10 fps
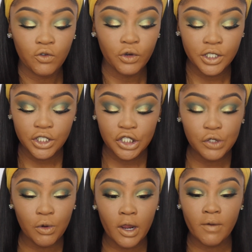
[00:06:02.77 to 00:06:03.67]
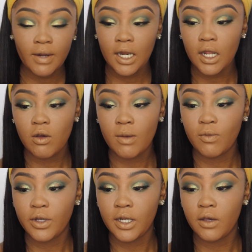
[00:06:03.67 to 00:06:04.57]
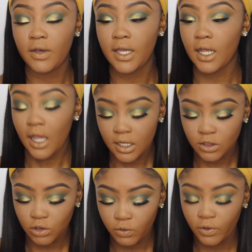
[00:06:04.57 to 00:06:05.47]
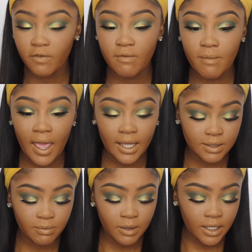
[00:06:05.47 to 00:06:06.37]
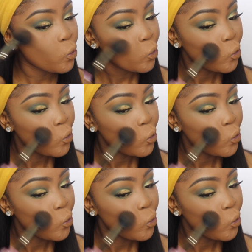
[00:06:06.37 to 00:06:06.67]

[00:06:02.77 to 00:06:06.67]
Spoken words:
course, you already know I'm going to go ahead and contour with MAC's Blunt.